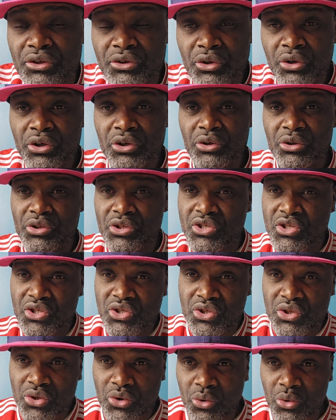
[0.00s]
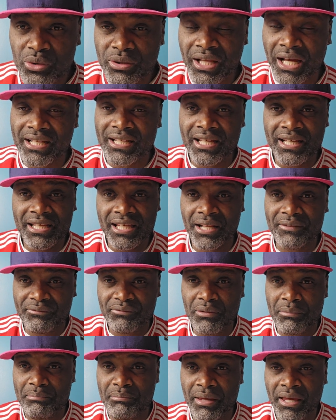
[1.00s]
Do you know the suit that they get
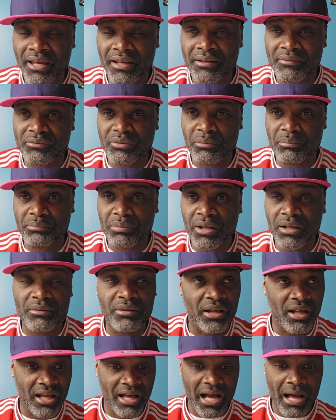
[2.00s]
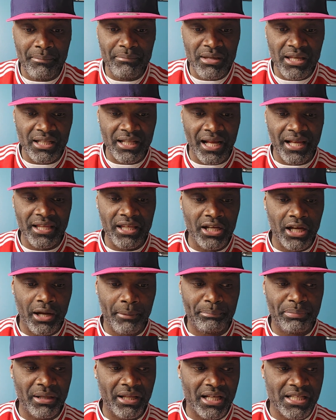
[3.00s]
to make? I hear
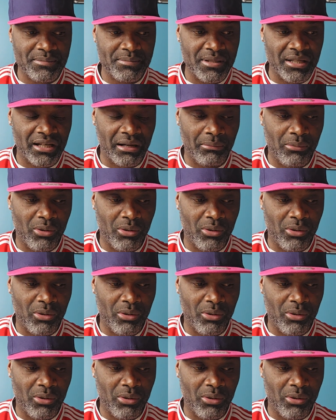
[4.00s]
a player speak